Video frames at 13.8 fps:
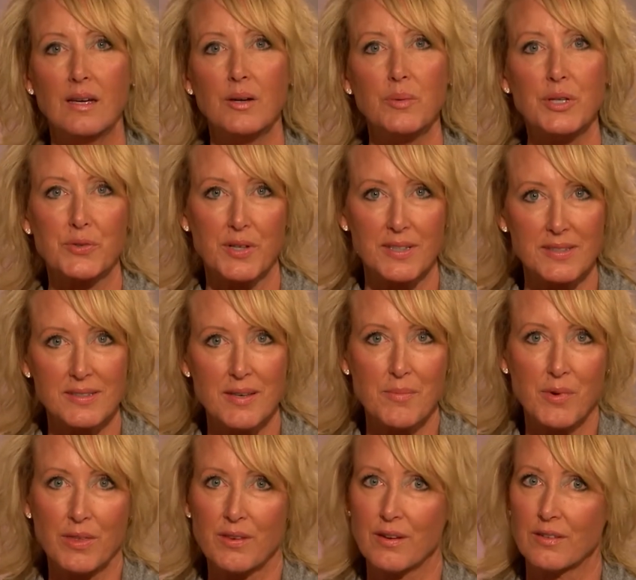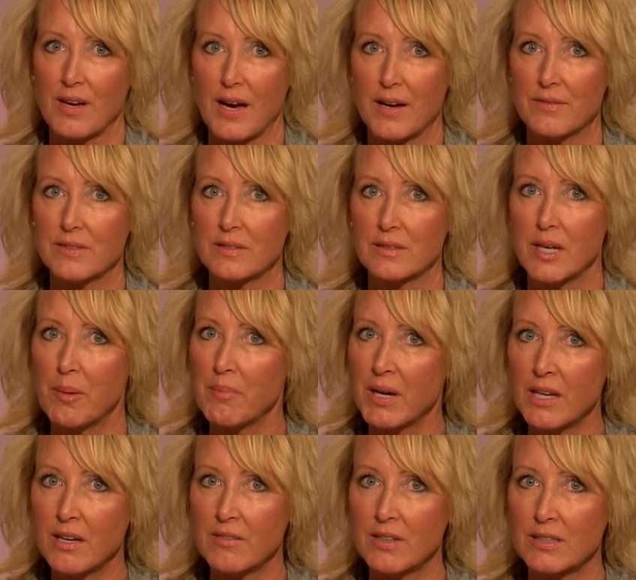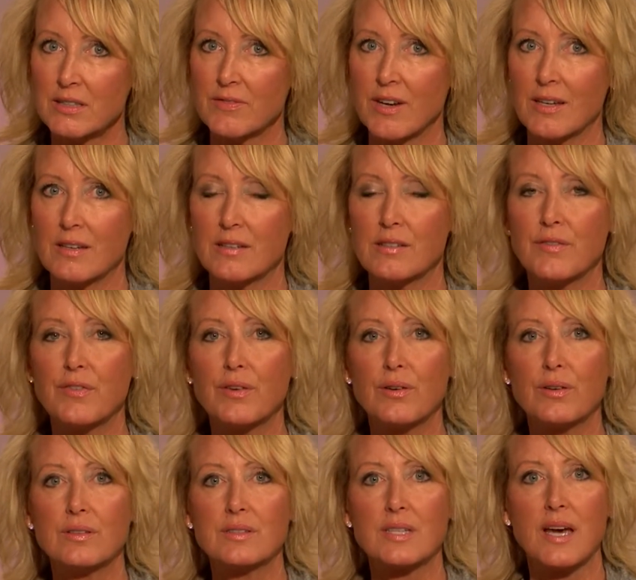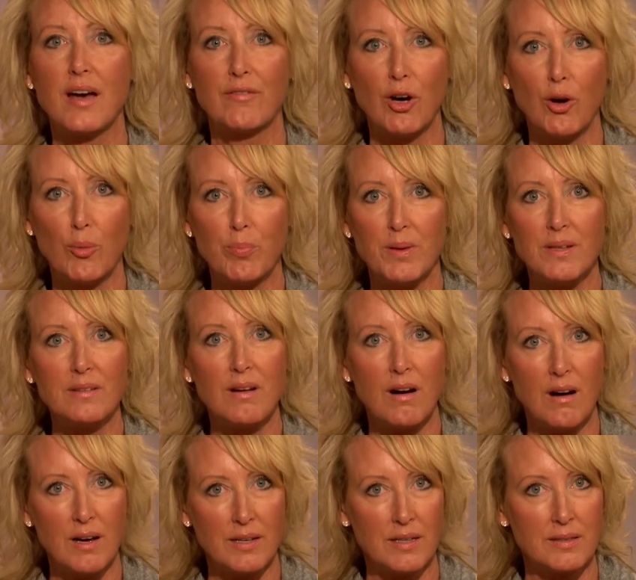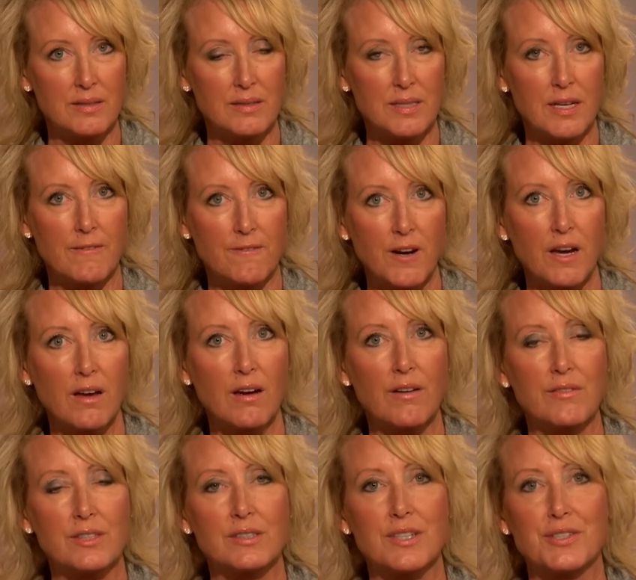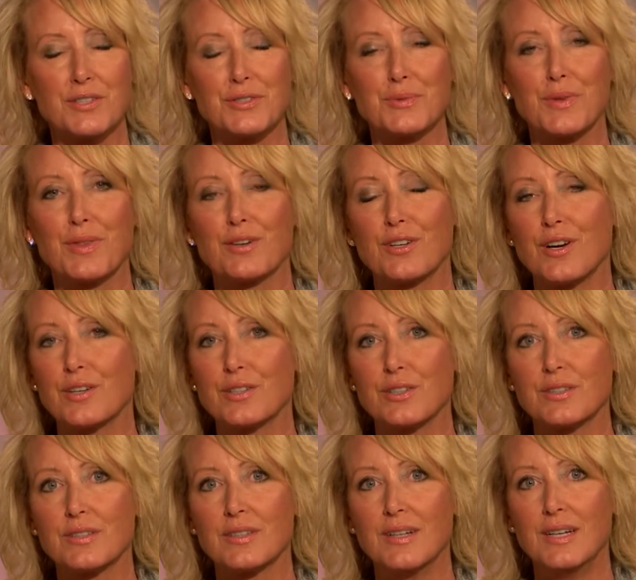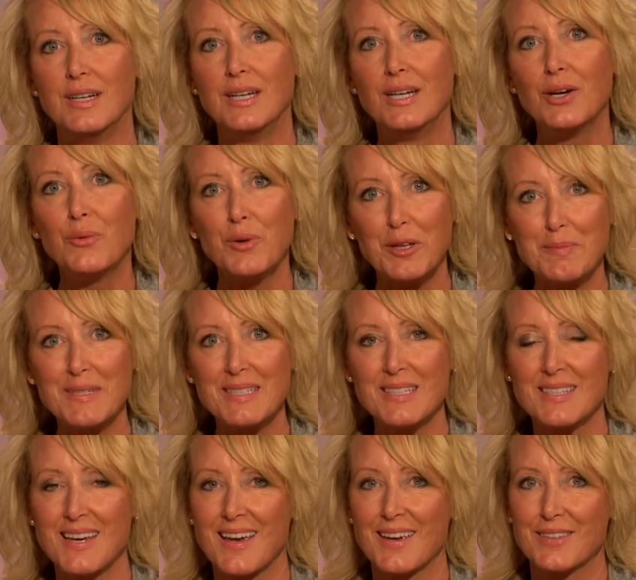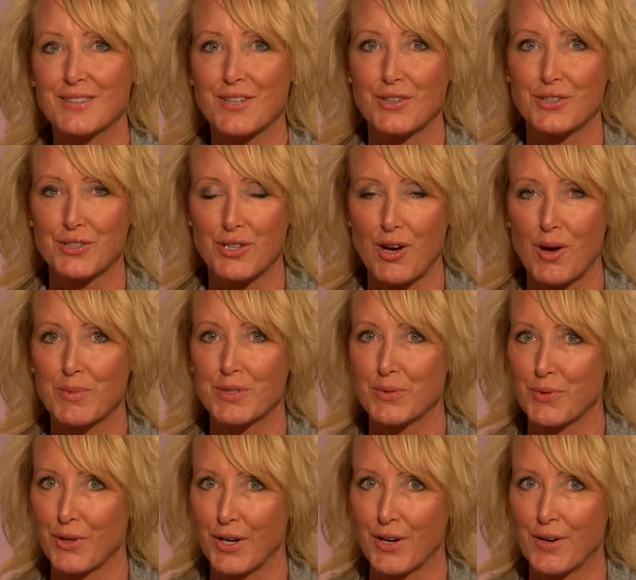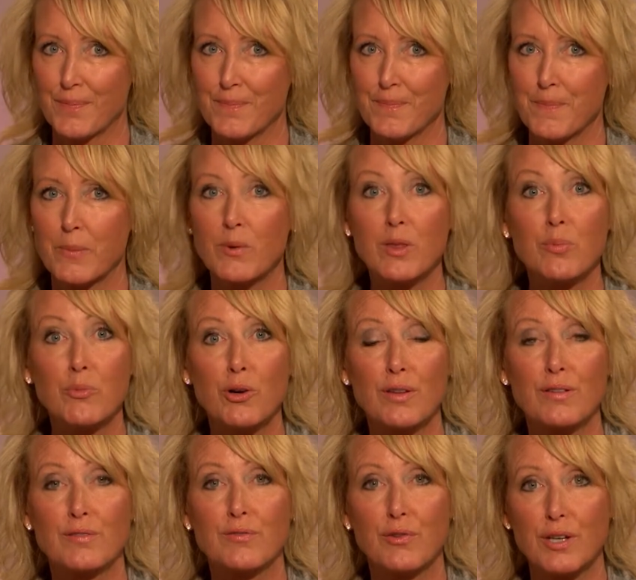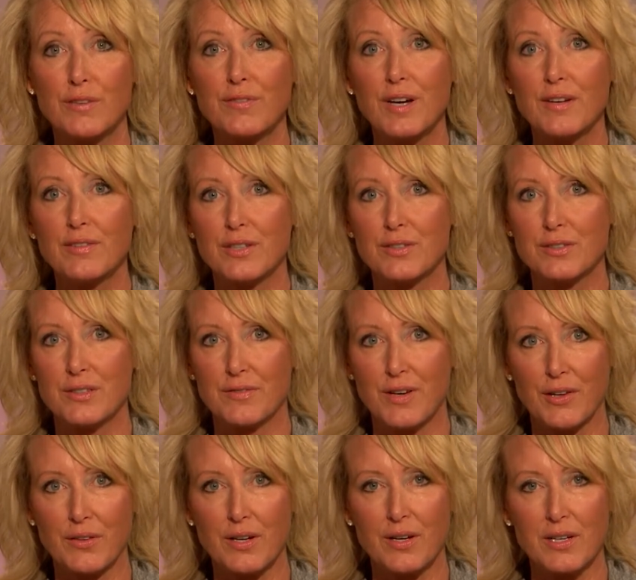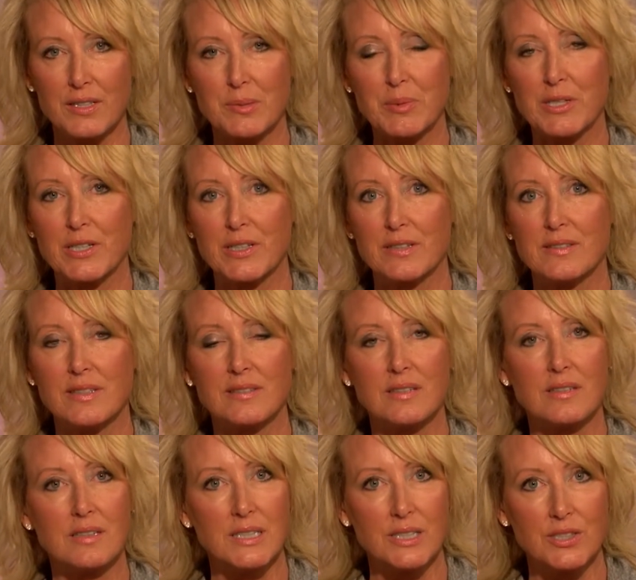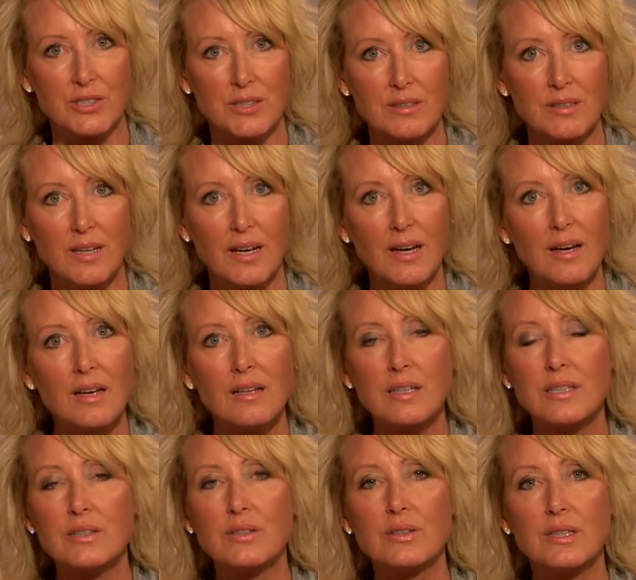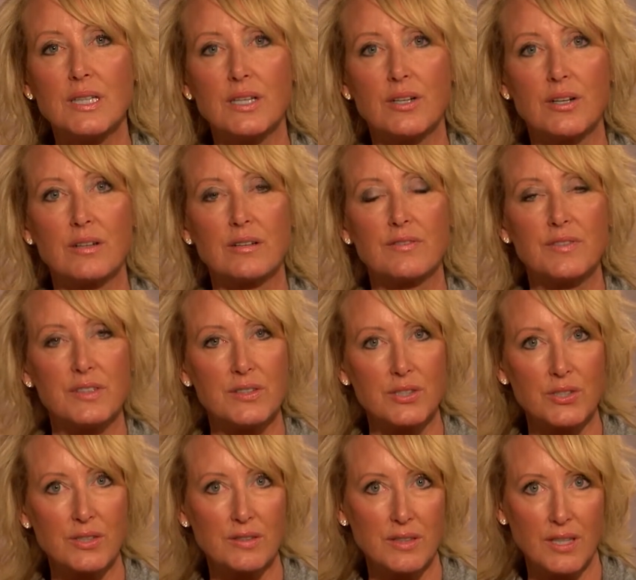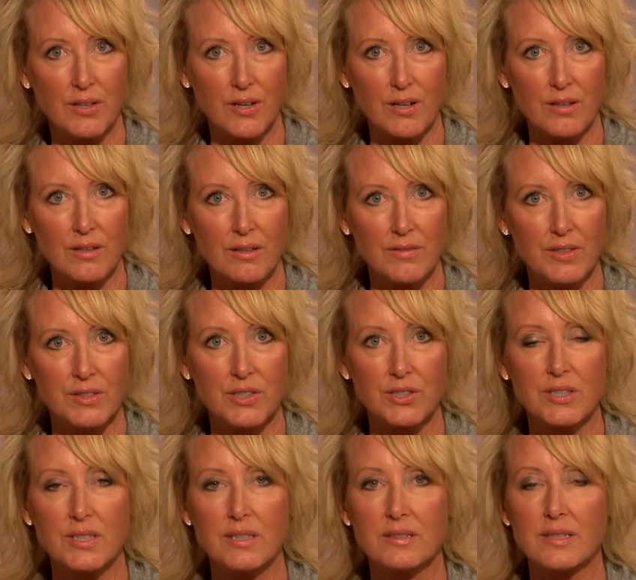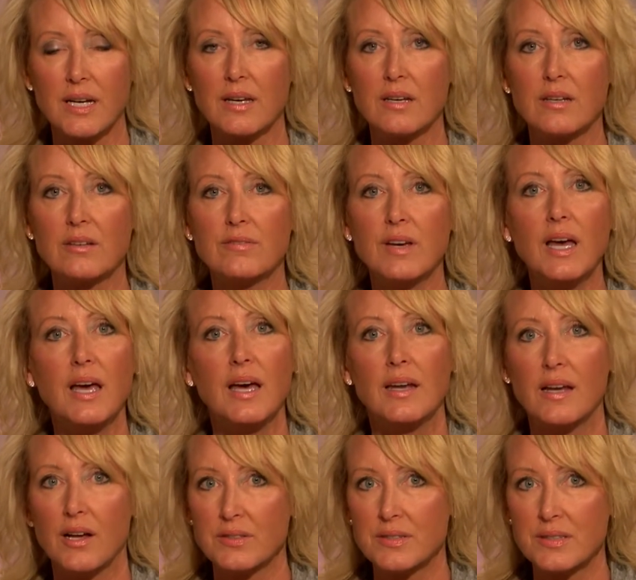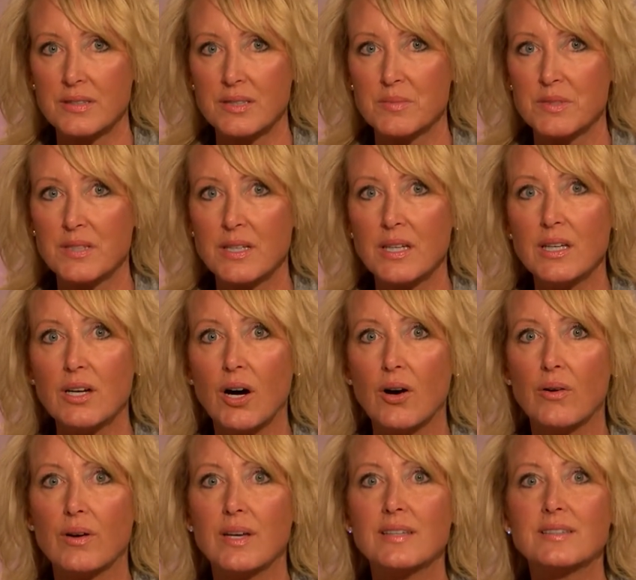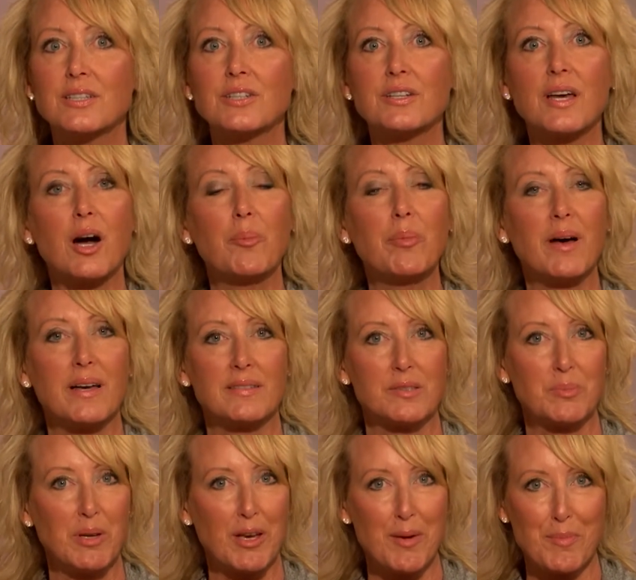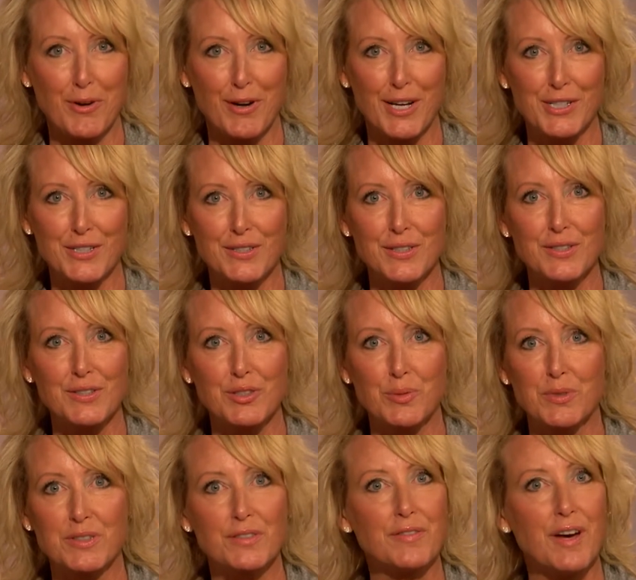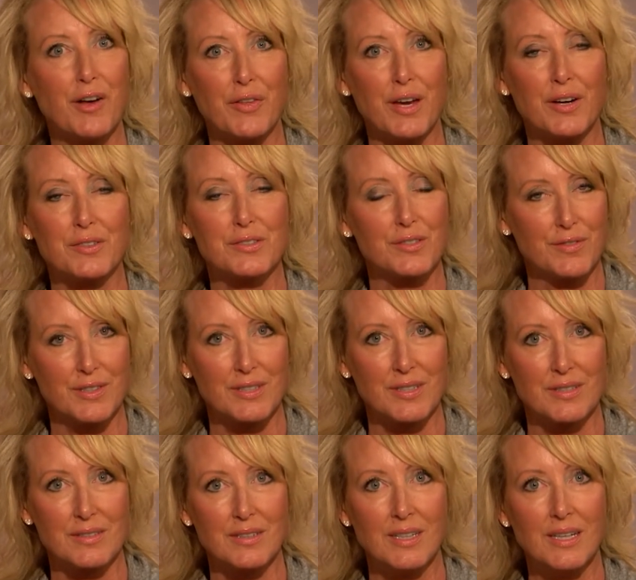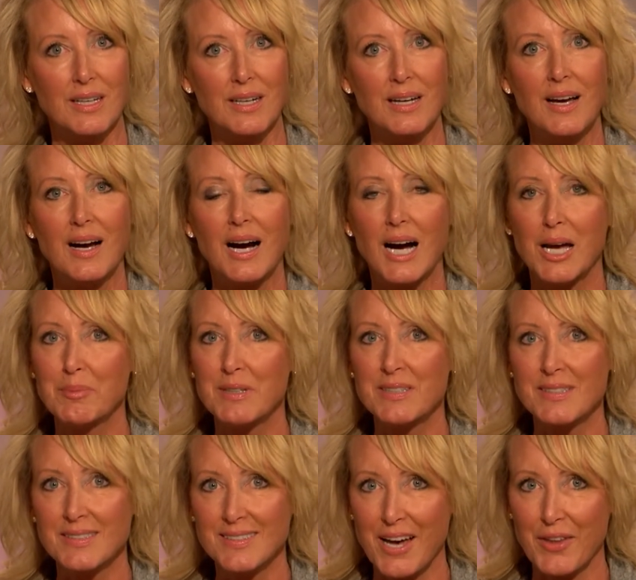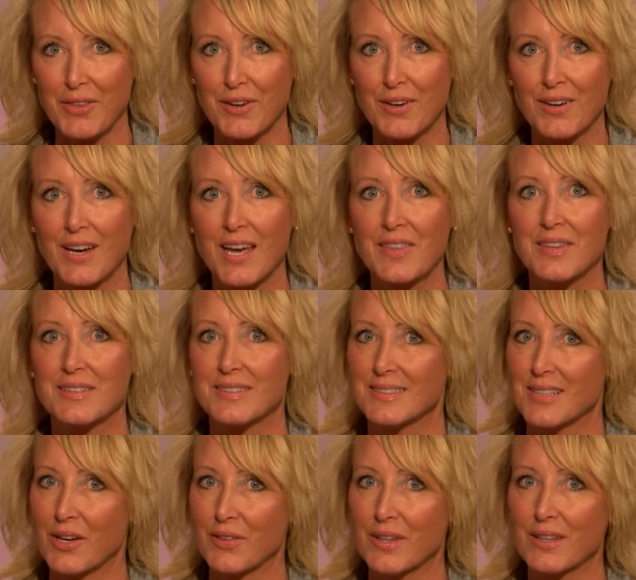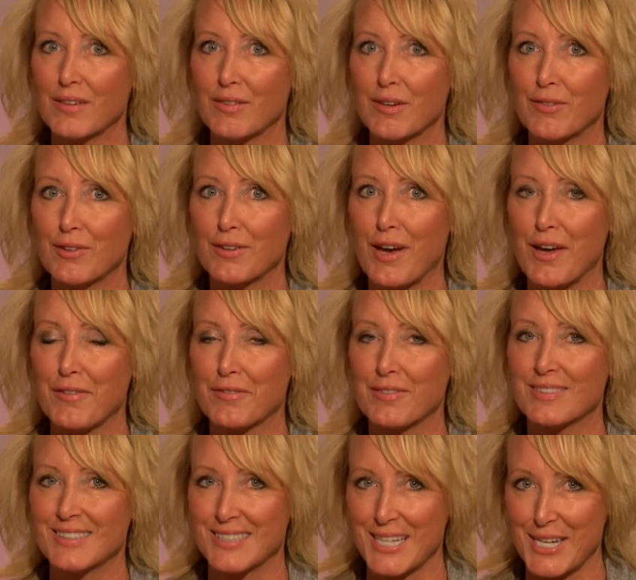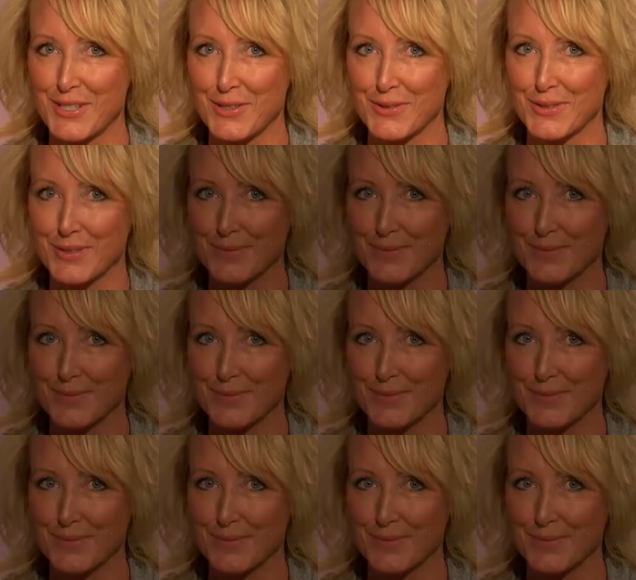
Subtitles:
We trust them with our lives, yet many of us find it difficult to have open, honest, and frank conversations with our doctors. With me today is Dr. Thomas Royer. With more than 45 years of healthcare experience as a clinician, clinical leader, physician executive, and health system CEO, he's here to help us become courageous consumers of healthcare services. I'm Lisa Sather, and this is Healthy Living for Life. Stay tuned.